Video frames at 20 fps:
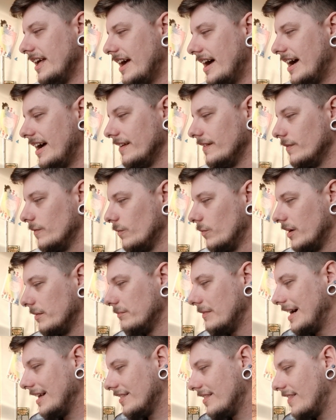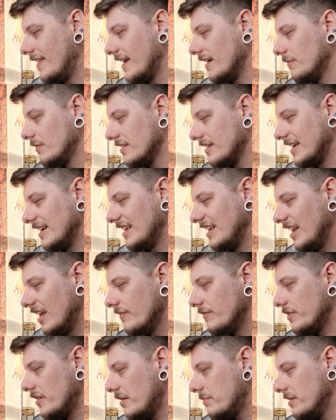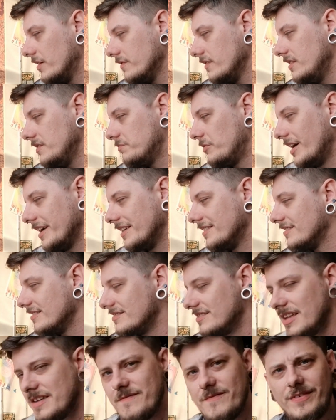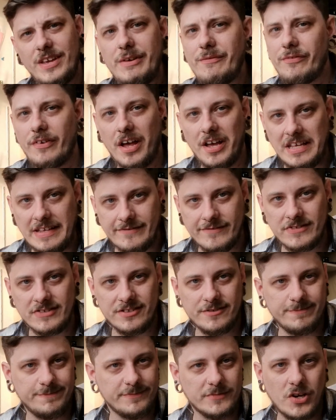And one thing I love about these bikes is that V5s.